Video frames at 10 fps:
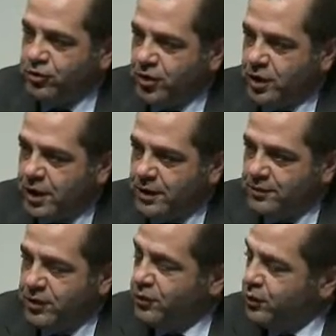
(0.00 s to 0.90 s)
a lot
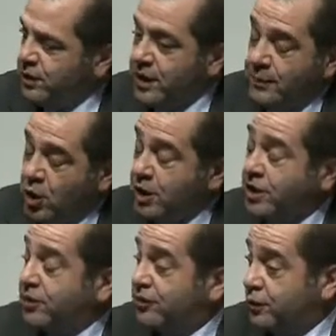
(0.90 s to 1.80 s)
among
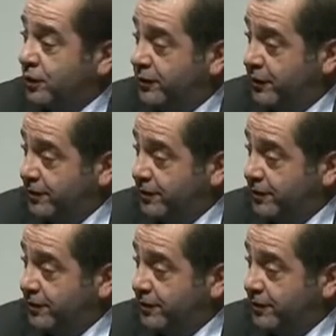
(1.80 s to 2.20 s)
industries.